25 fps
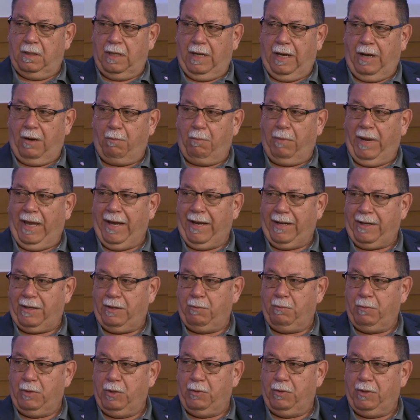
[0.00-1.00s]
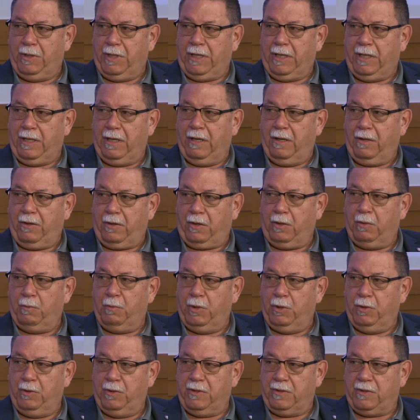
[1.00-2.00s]
our black community and other
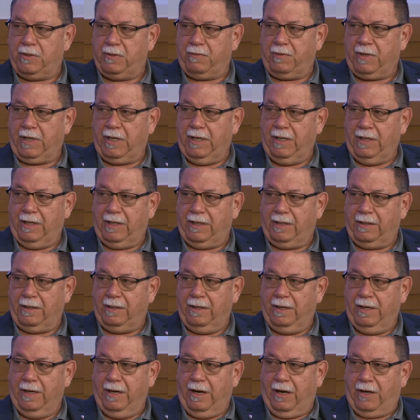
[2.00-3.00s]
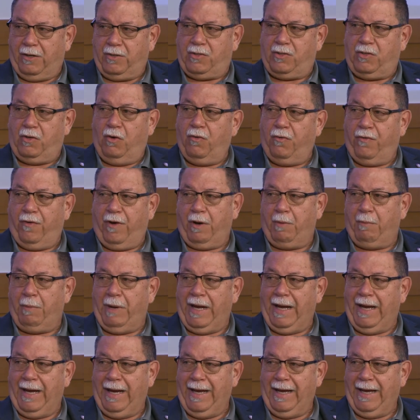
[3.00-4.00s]
communities of color are so far
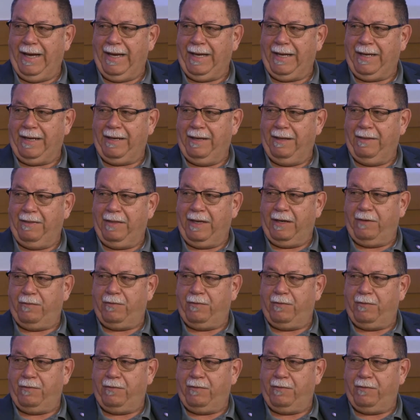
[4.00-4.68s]
behind that